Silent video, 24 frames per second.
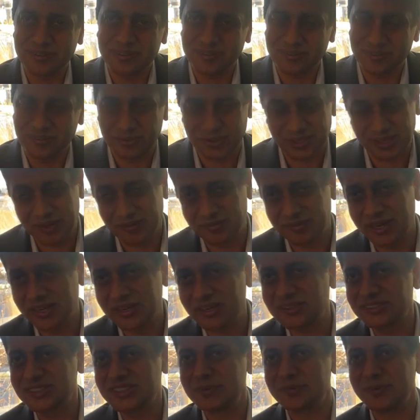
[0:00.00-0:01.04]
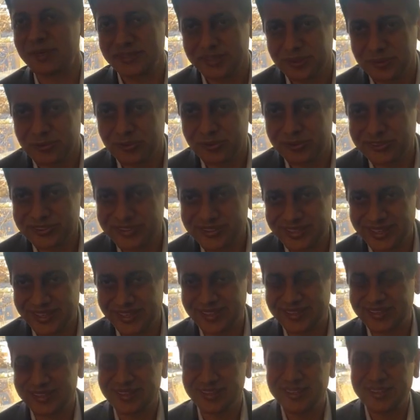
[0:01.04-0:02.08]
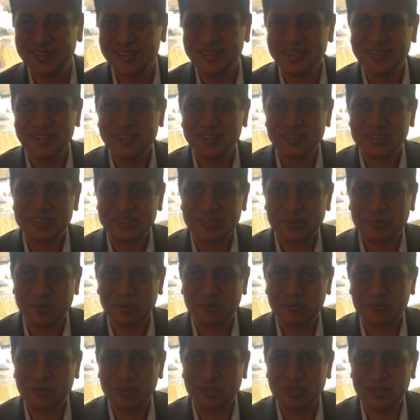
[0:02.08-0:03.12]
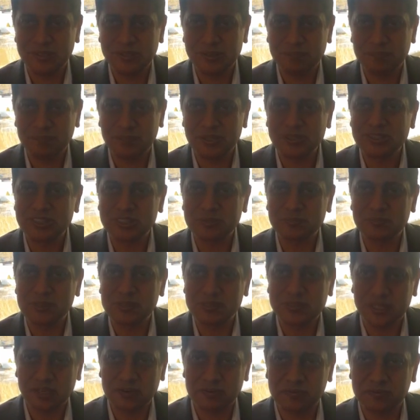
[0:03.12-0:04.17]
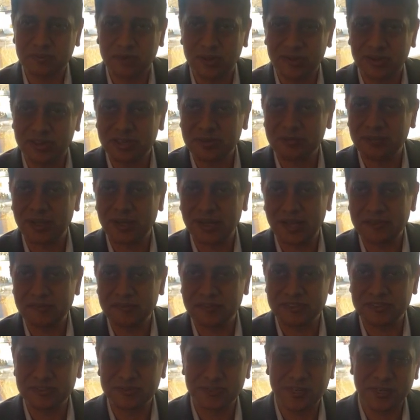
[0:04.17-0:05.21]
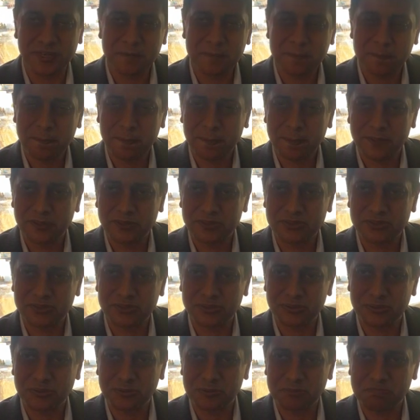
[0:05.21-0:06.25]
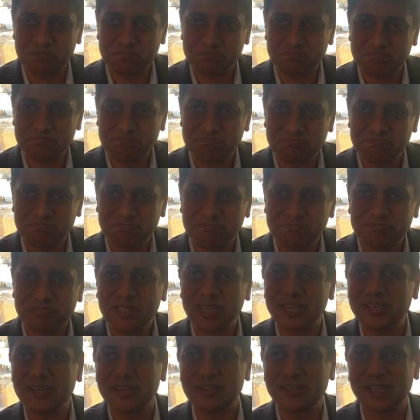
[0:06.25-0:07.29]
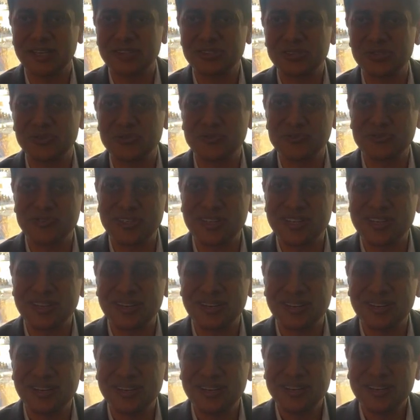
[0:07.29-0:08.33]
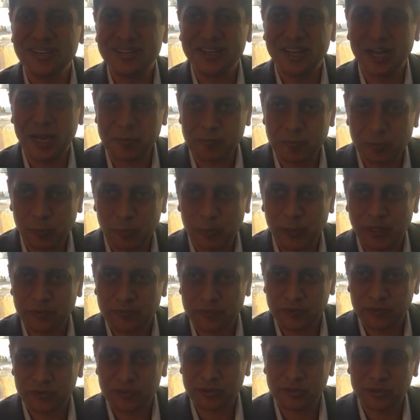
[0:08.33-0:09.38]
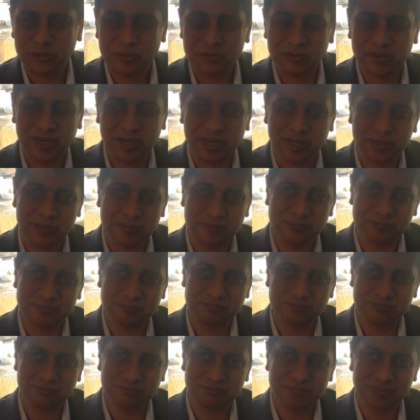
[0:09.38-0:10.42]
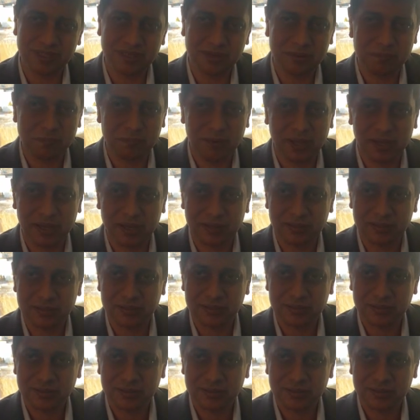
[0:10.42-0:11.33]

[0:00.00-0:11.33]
what I've read in some other books, and some of the principles I've followed in my life as well. So take it as you feel appropriate for you, and then apply it